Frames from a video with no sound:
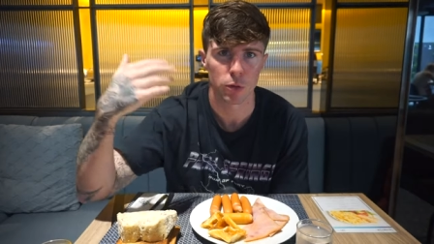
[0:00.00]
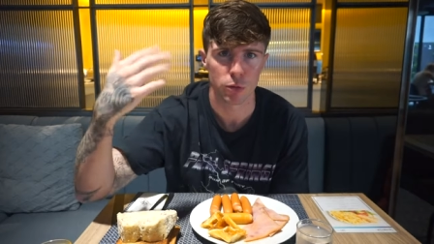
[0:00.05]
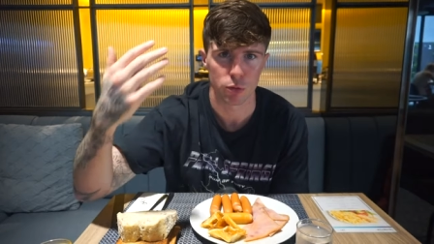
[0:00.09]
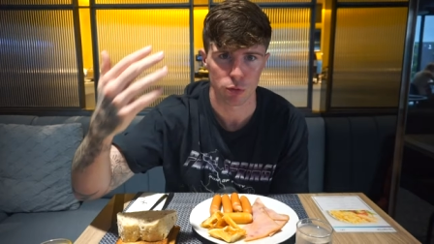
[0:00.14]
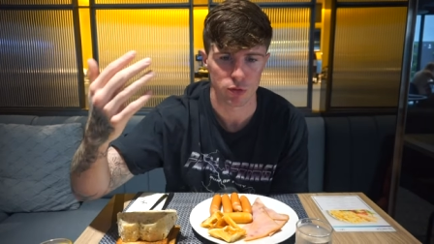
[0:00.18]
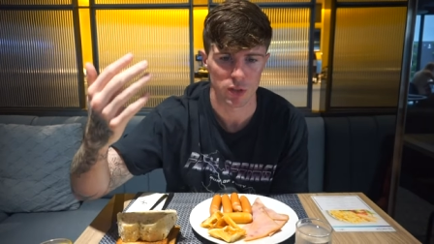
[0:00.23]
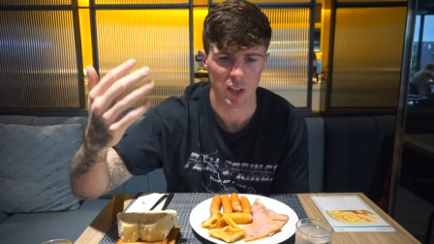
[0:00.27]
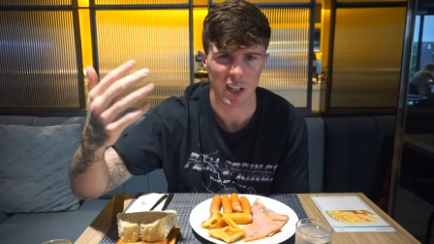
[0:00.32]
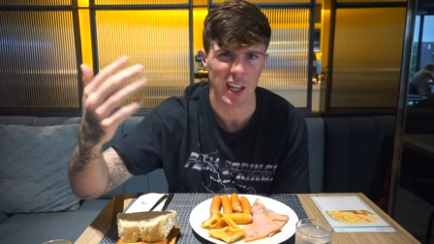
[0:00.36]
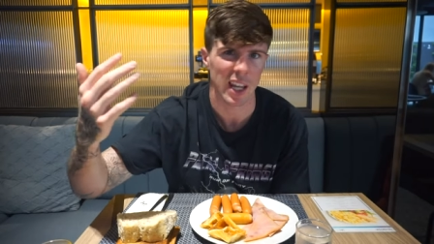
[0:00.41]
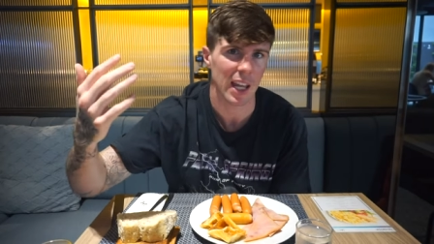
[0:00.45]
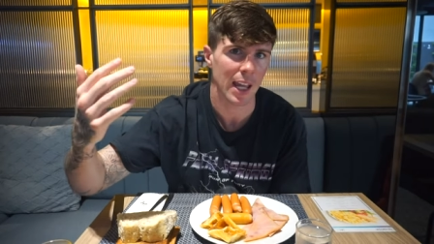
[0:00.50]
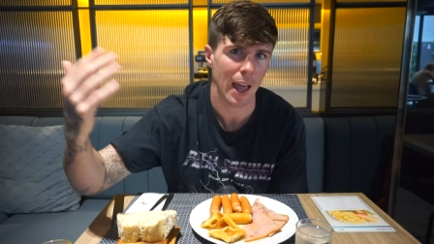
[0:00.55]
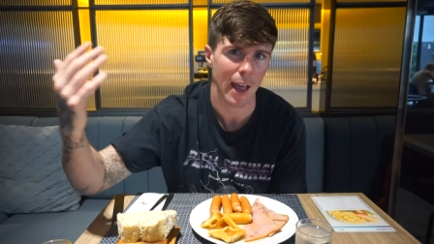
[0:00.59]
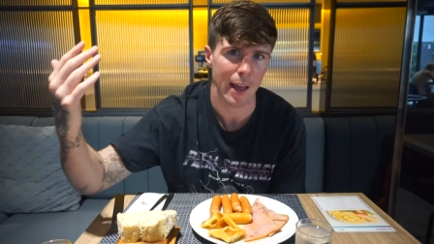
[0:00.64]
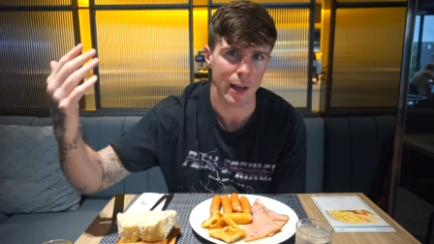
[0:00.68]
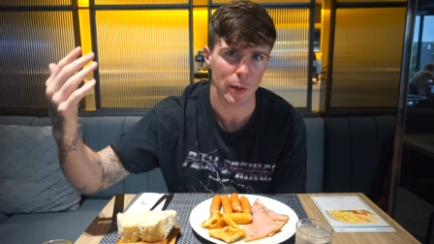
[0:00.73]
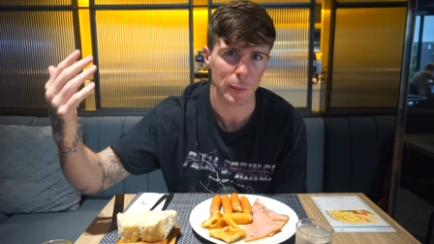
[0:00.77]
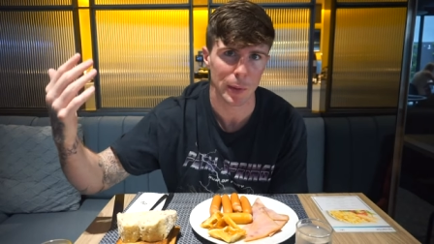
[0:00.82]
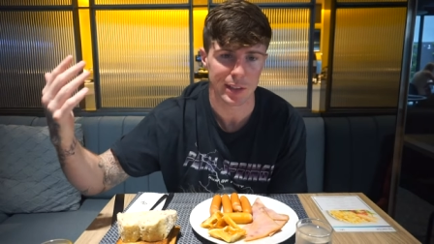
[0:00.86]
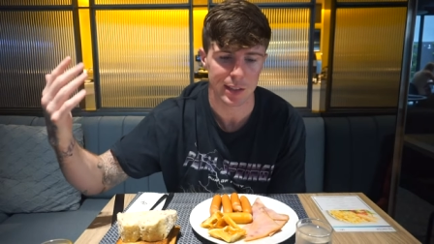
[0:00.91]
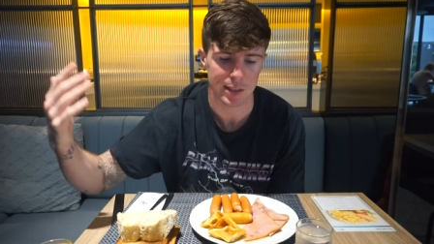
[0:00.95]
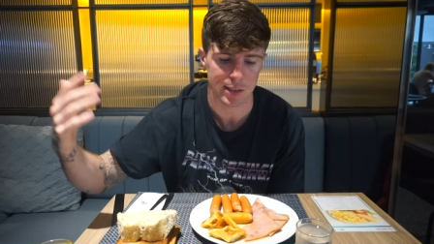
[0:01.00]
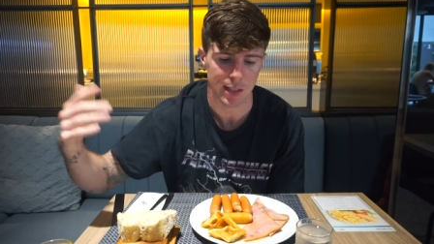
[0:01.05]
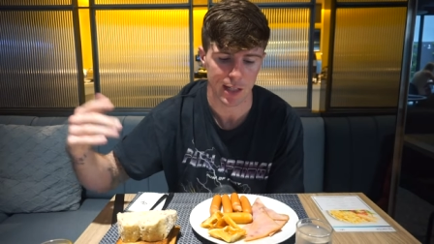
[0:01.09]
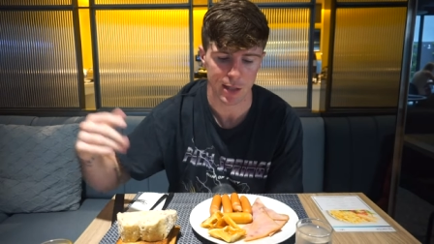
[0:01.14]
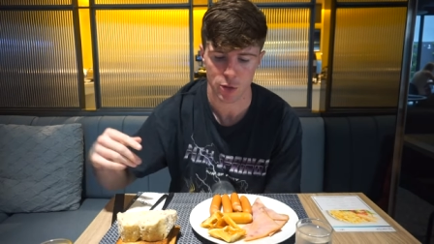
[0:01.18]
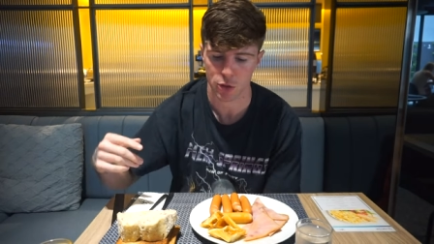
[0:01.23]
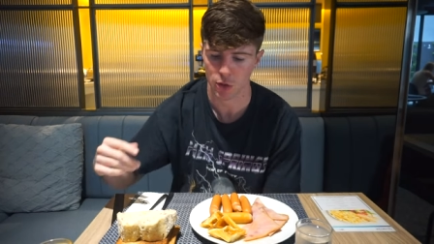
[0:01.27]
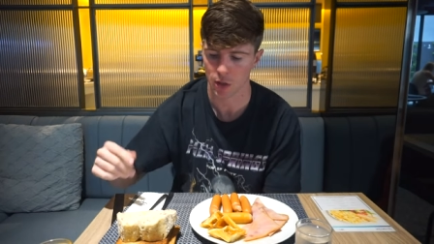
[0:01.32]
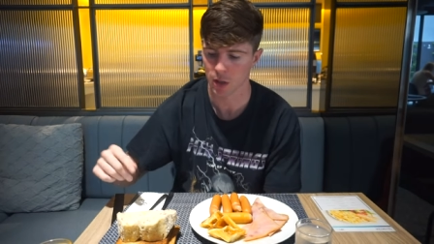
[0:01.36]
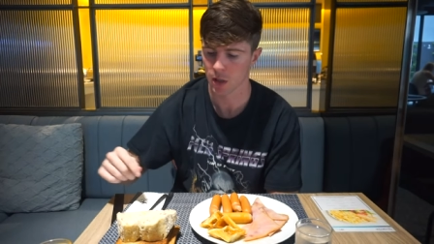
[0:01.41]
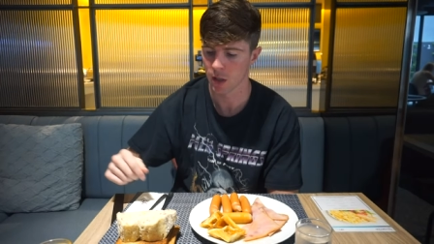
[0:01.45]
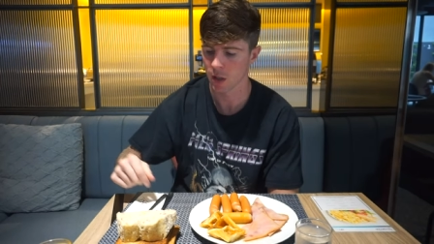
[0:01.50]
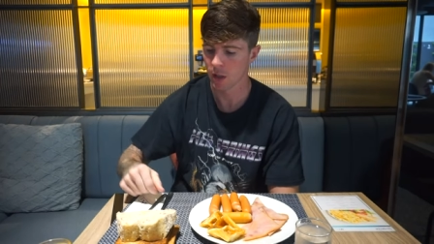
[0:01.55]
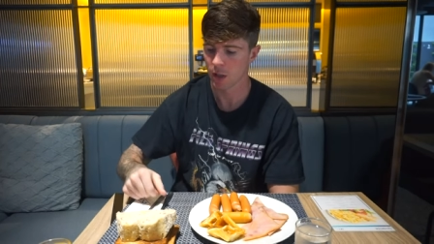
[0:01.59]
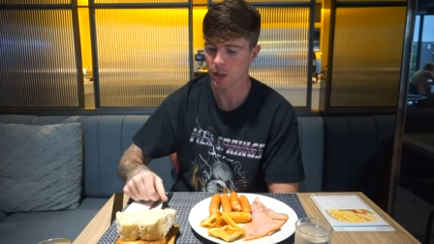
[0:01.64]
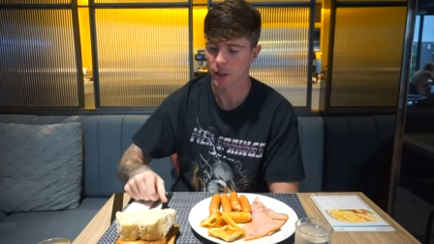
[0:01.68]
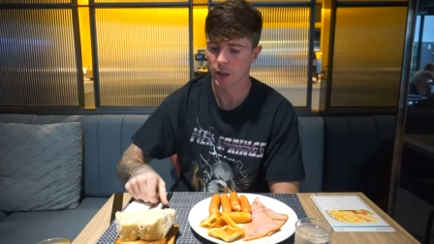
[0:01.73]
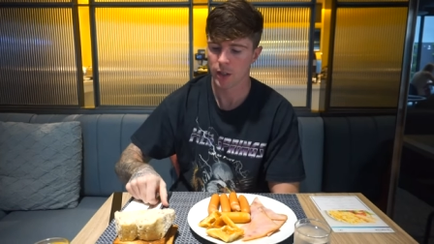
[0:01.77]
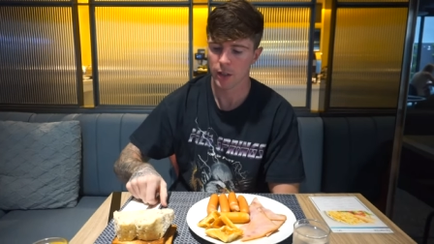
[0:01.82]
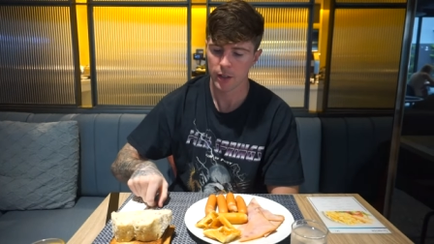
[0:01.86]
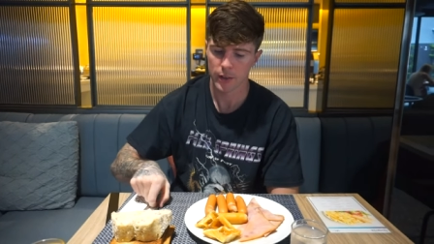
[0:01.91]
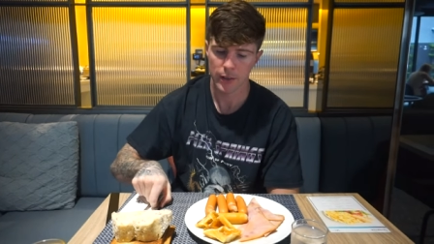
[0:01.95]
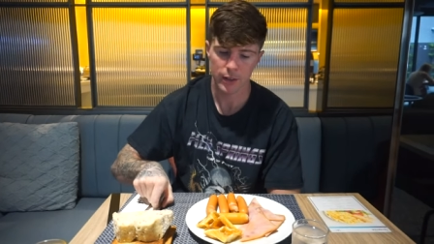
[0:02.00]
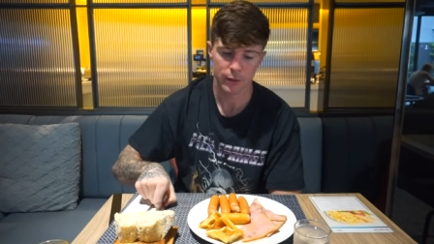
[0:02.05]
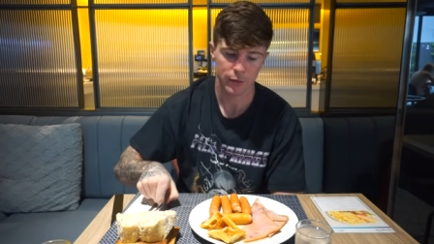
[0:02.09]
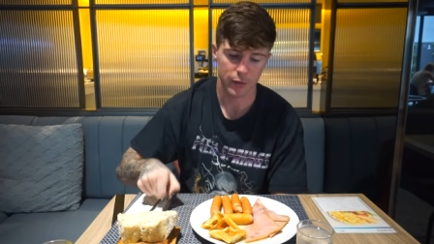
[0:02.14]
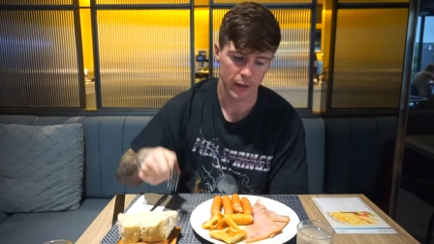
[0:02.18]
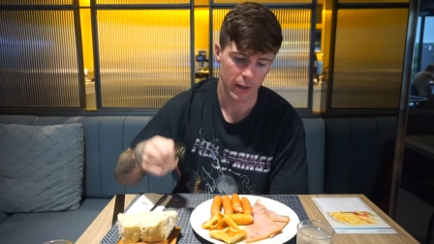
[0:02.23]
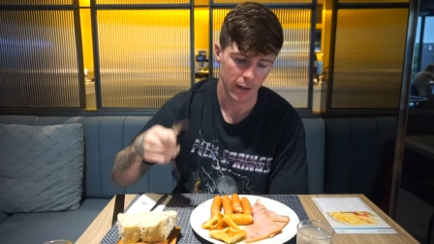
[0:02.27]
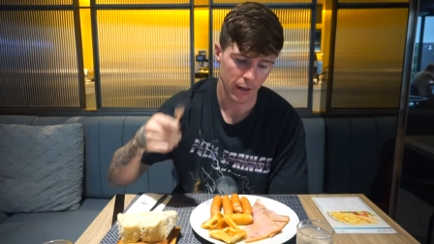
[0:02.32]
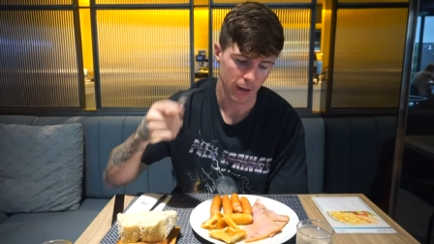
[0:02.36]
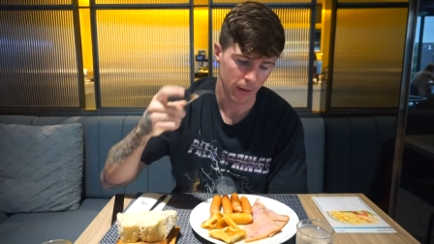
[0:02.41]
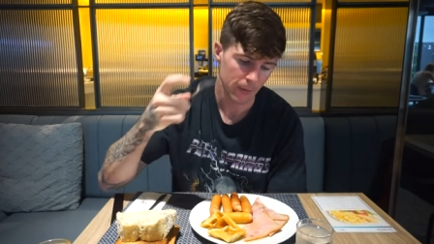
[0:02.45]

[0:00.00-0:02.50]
so like eight egg whites essentially. Then for there,